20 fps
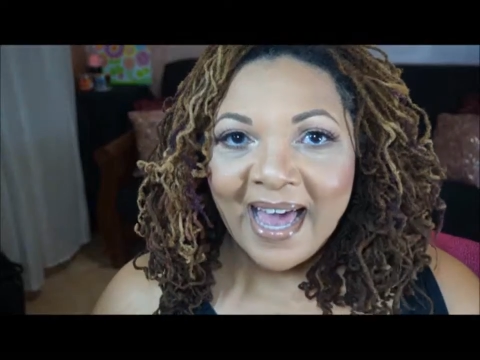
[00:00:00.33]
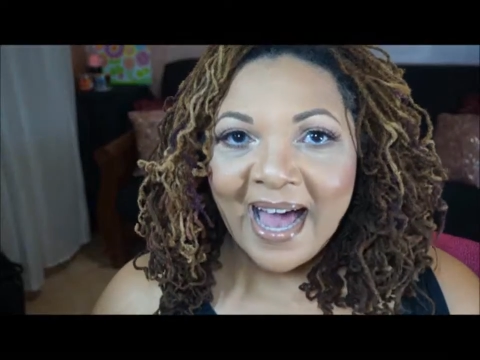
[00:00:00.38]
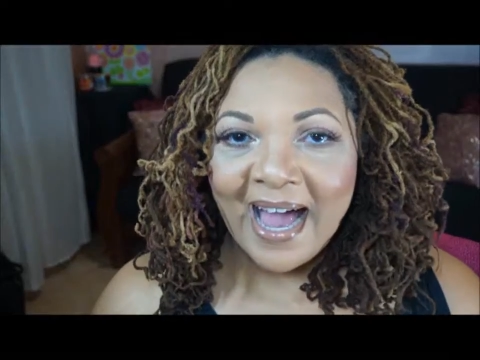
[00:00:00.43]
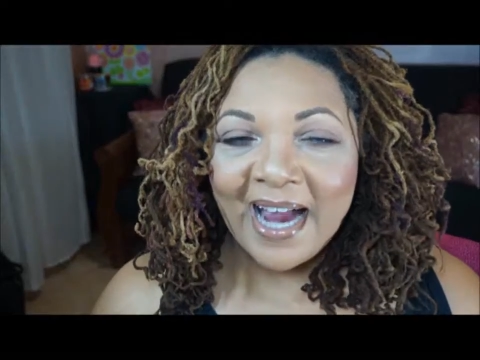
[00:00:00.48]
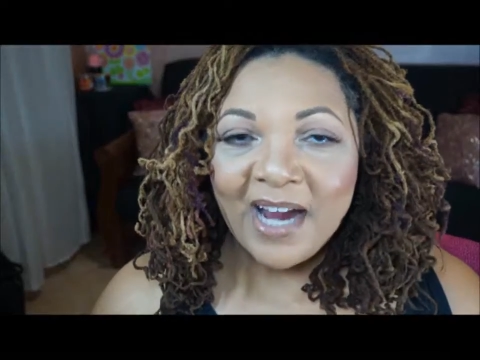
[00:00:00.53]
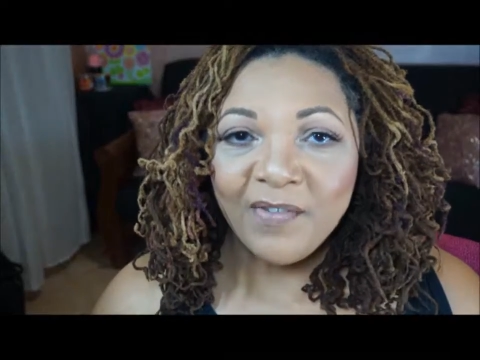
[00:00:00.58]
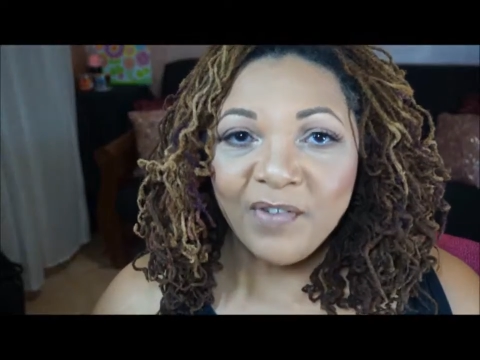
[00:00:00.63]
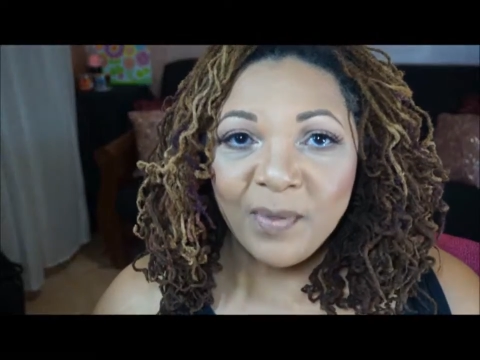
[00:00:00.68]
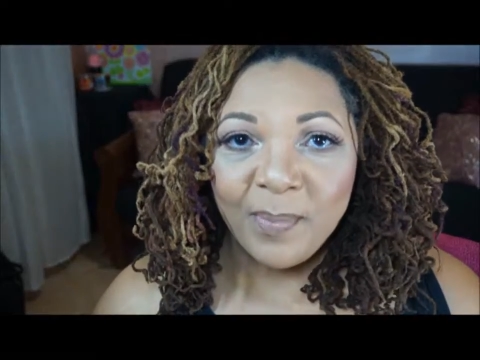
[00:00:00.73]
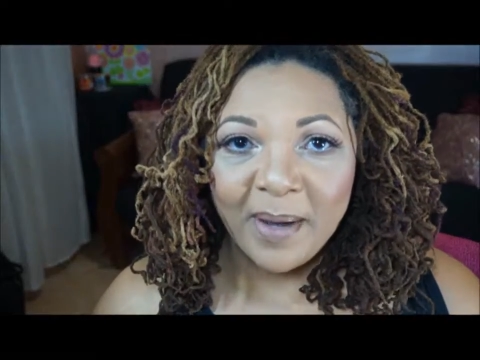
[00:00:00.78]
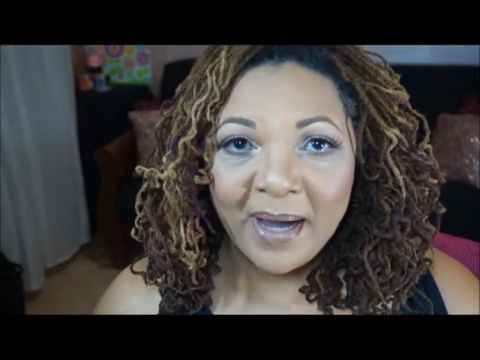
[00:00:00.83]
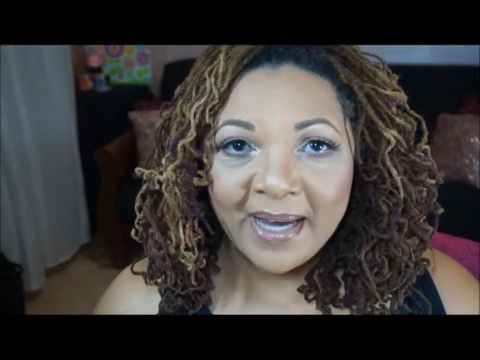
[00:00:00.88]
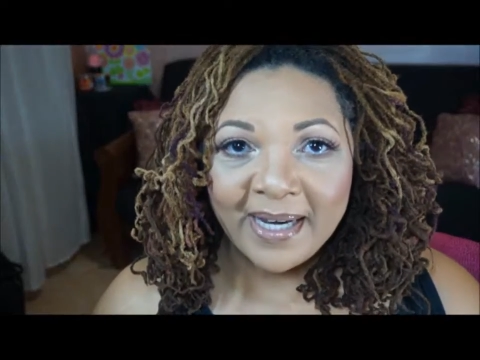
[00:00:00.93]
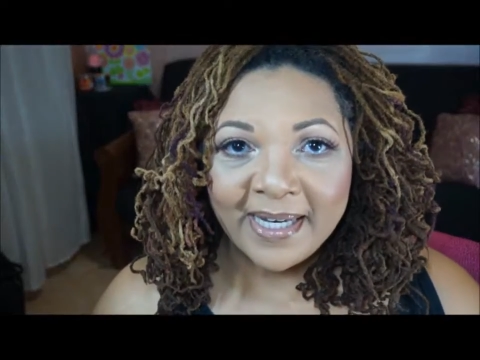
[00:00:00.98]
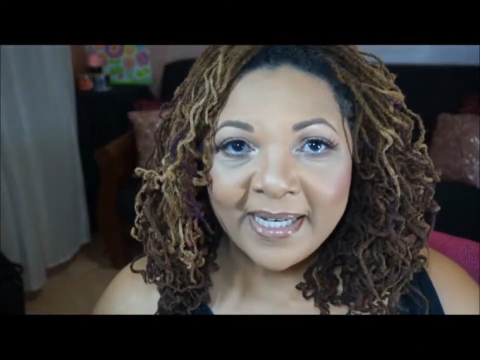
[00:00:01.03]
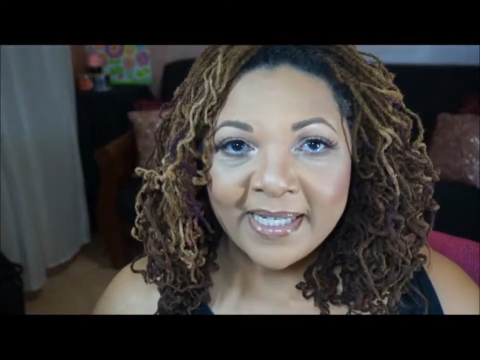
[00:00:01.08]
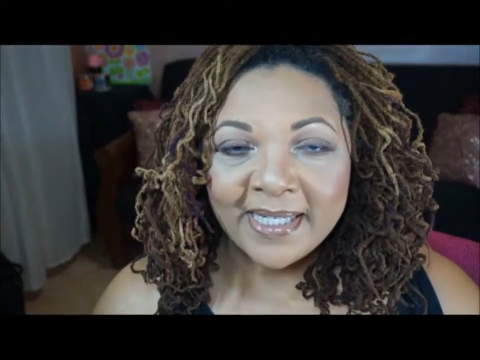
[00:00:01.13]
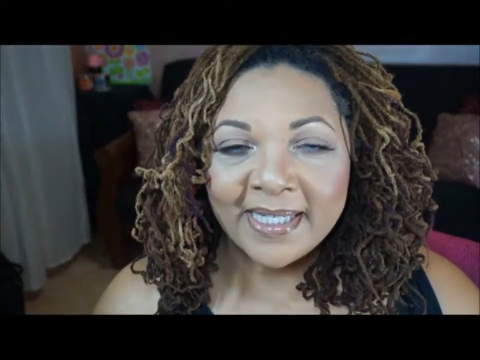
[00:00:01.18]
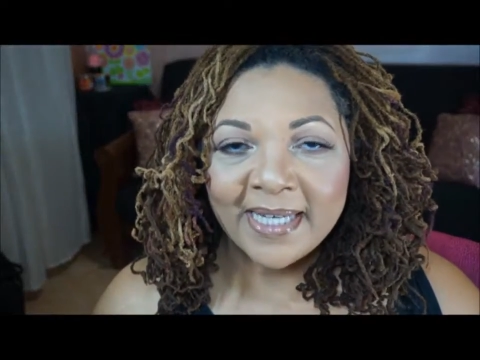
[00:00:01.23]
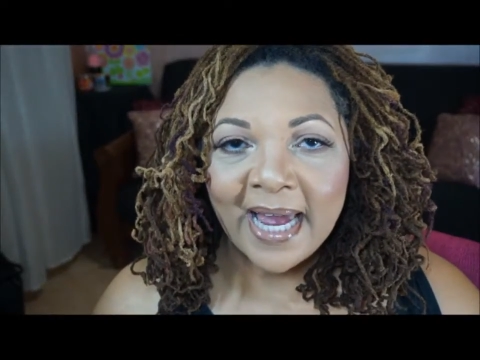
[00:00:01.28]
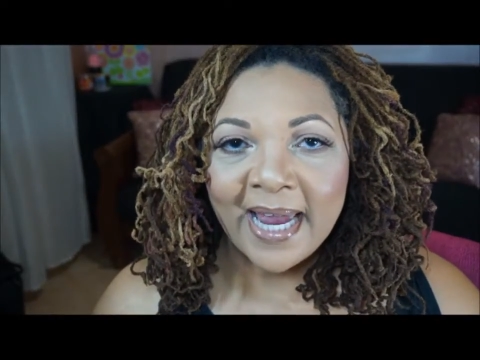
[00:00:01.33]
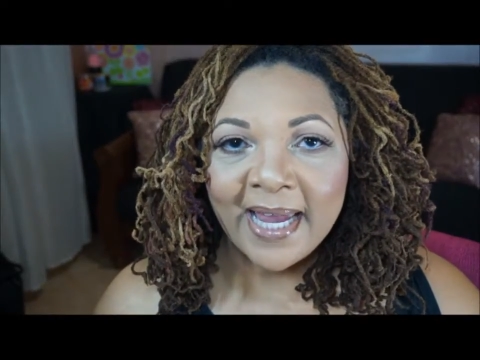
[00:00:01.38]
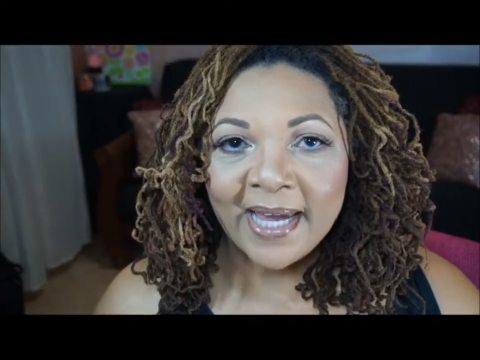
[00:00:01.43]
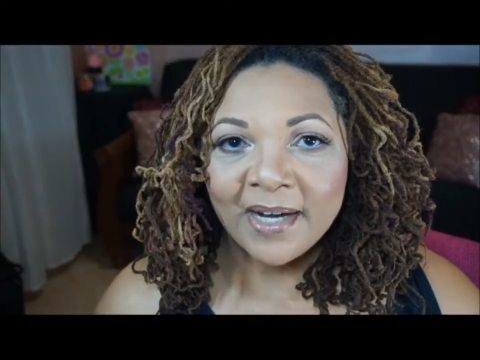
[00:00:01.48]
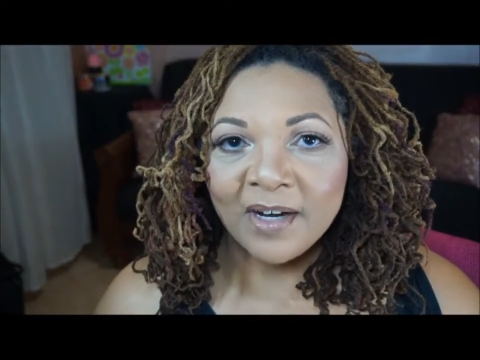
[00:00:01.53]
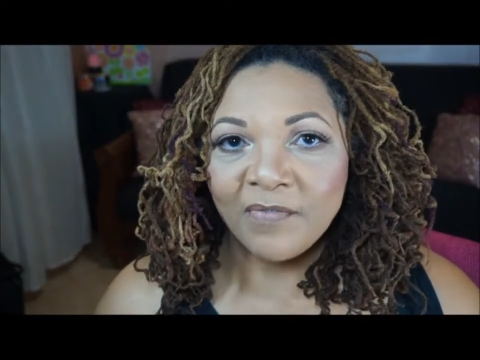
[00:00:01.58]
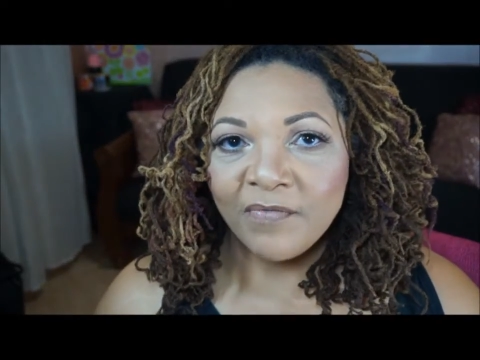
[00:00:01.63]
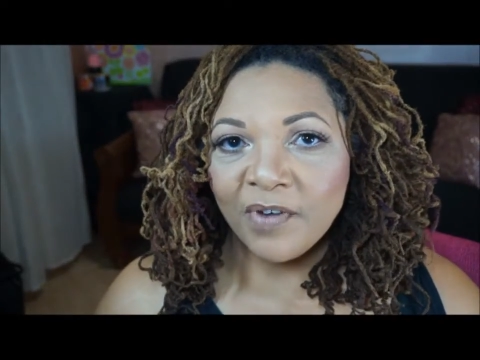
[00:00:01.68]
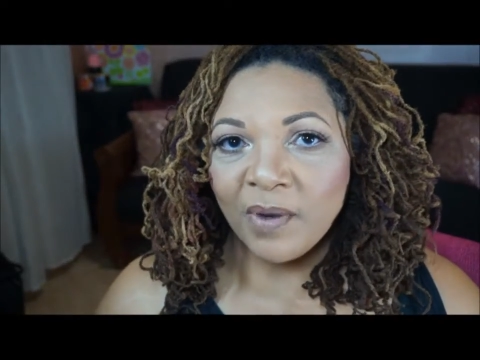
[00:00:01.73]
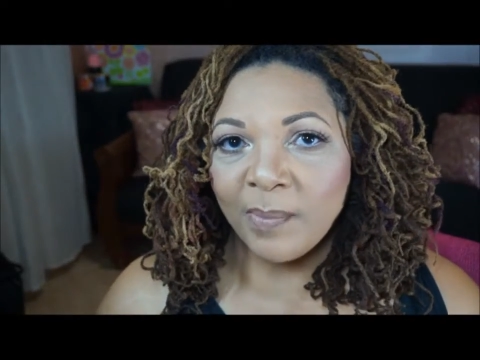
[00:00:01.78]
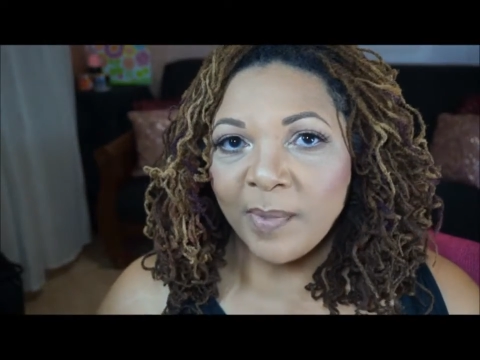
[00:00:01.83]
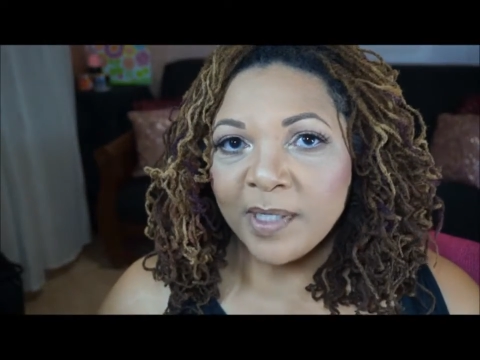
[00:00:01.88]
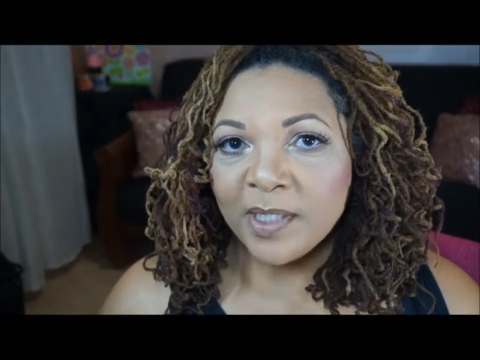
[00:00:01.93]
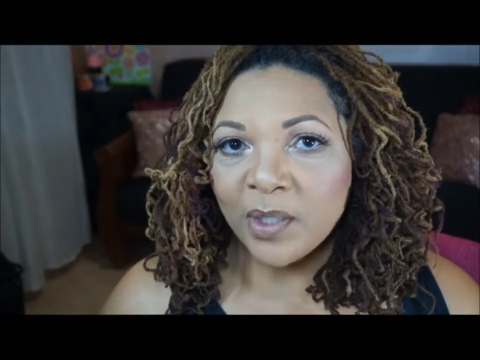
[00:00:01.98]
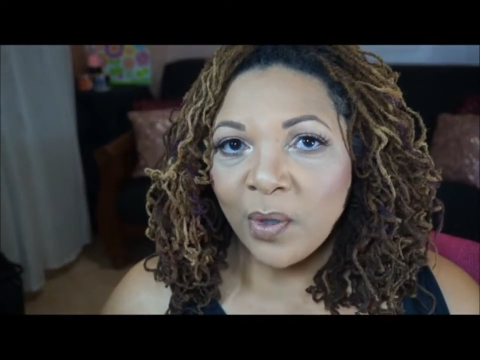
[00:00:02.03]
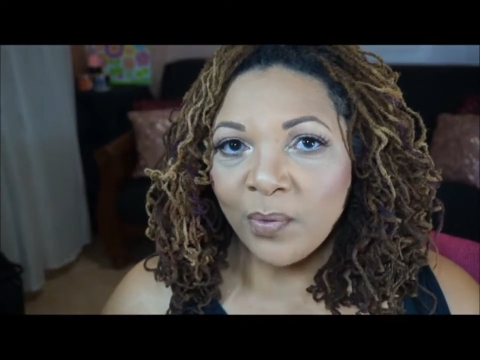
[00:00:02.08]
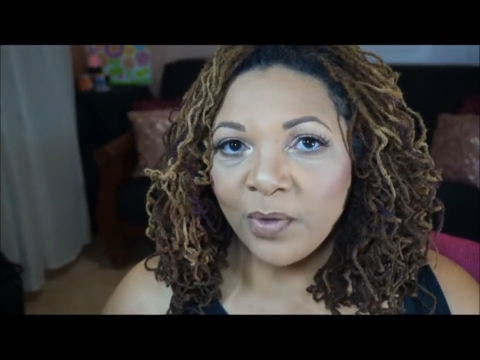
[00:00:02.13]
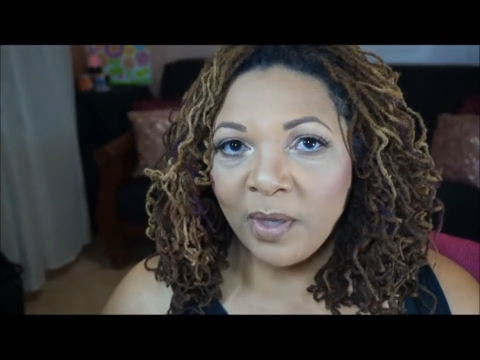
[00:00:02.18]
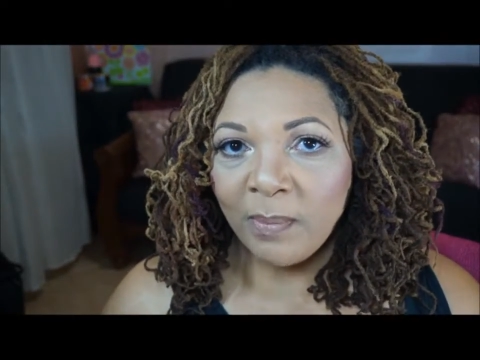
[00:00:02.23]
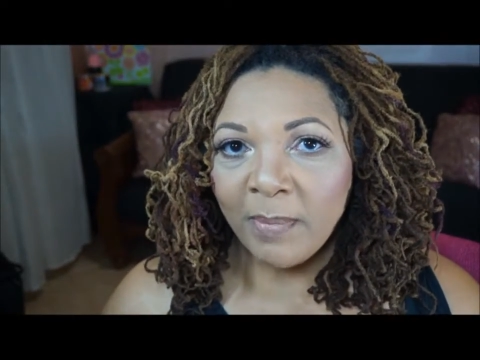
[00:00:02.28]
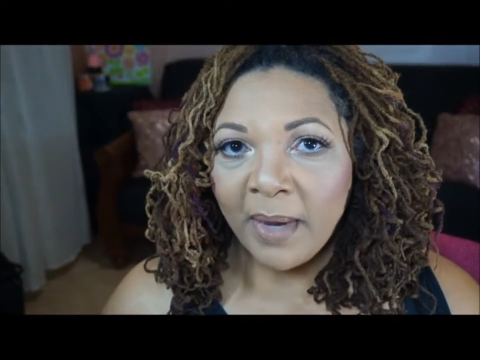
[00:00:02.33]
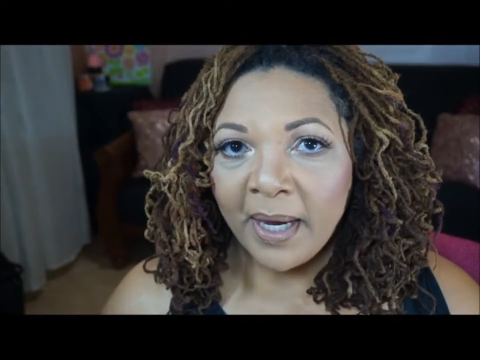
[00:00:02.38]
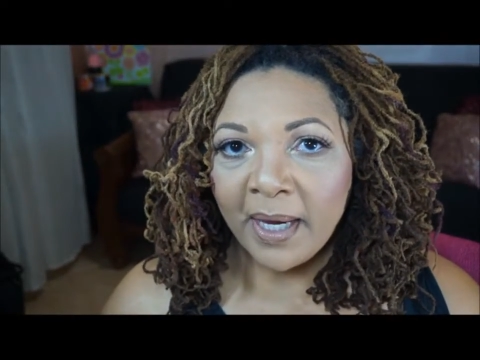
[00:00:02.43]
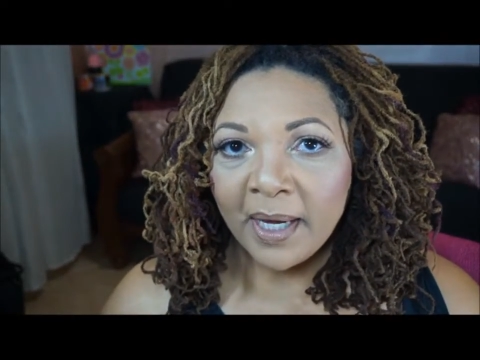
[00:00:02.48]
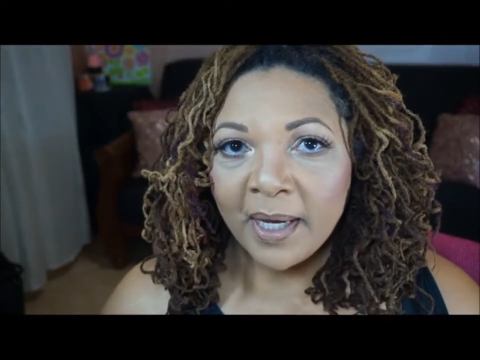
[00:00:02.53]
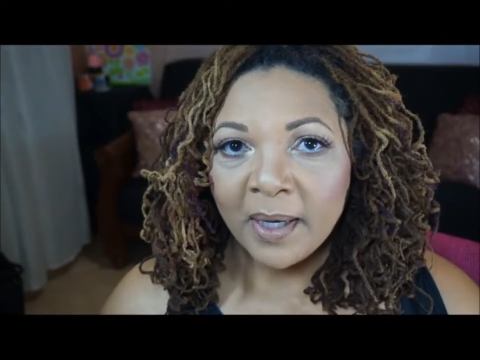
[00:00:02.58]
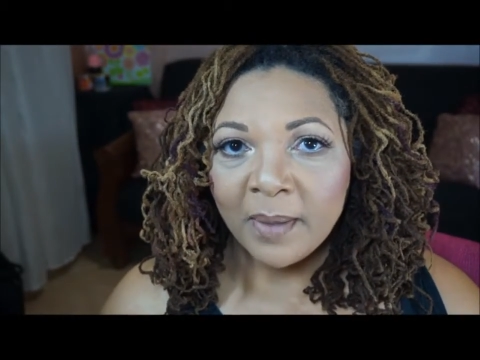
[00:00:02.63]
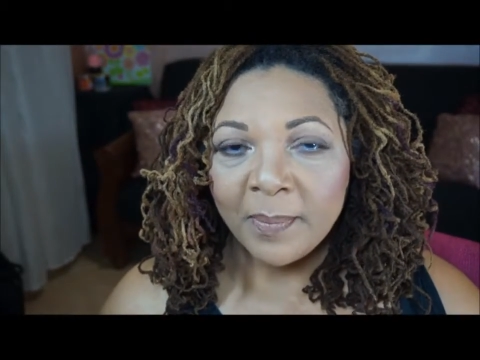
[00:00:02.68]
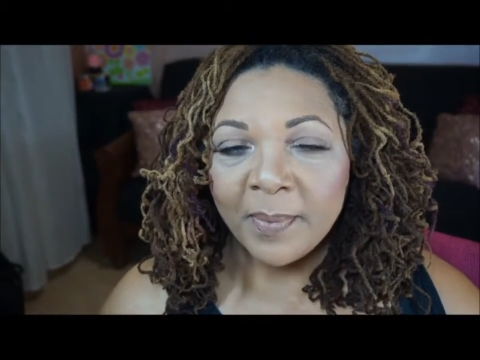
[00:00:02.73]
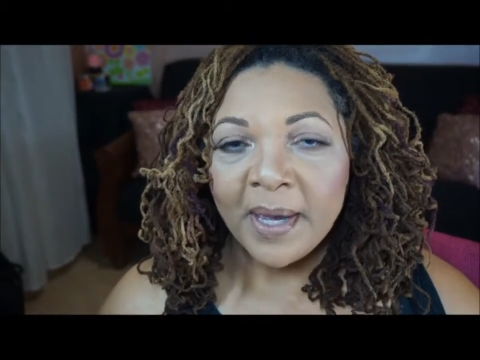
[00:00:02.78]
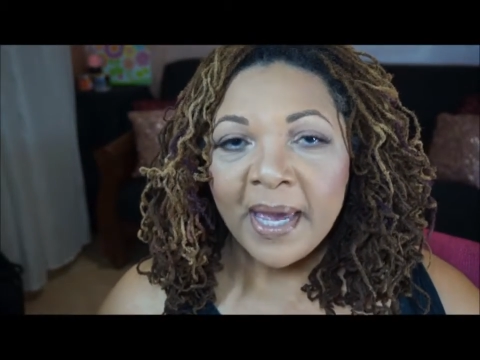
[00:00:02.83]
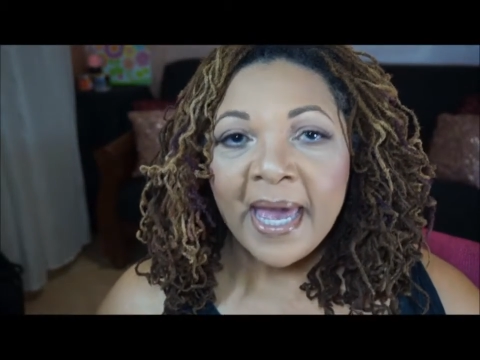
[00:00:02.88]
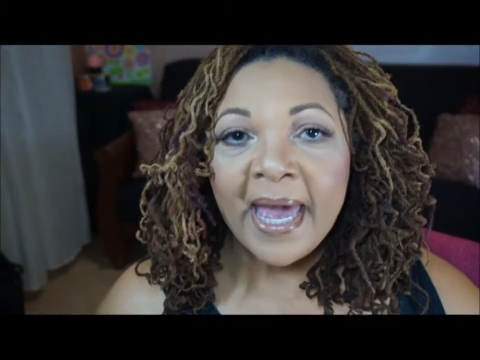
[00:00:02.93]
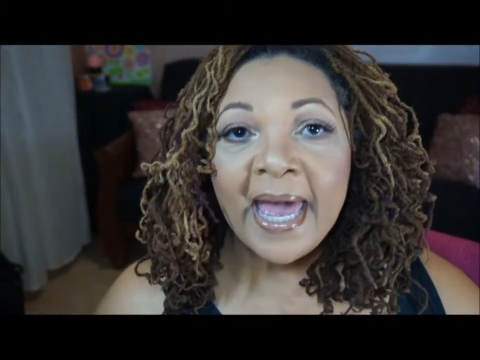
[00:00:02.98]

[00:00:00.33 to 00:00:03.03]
Hi everybody, it's Diana from It's Only Makeup,